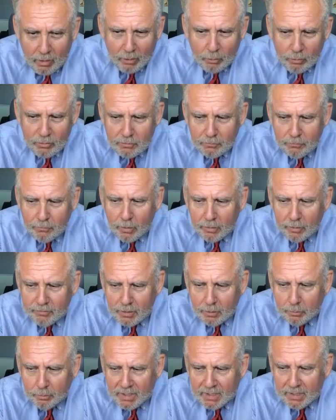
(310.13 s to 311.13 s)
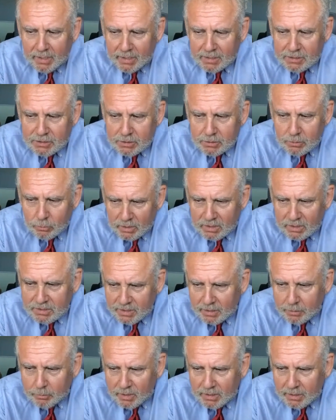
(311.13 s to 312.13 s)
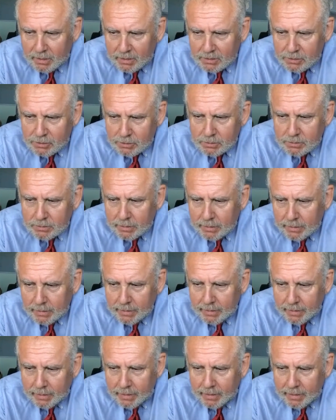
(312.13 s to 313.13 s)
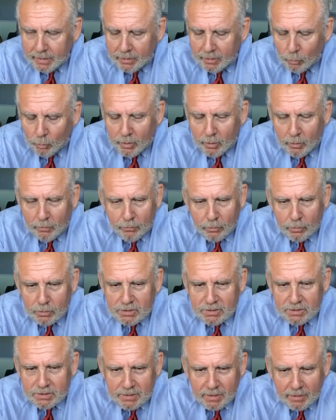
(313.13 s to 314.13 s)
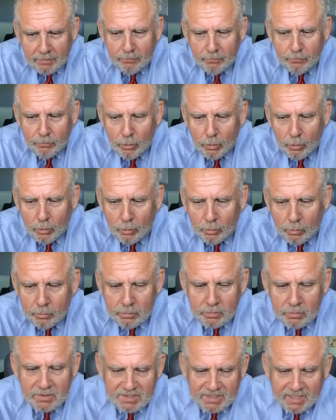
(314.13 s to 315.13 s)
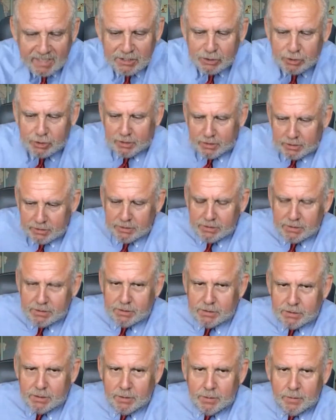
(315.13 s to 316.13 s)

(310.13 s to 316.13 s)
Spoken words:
I was involved in a mediation, a real estate mediation, and it went over several sessions,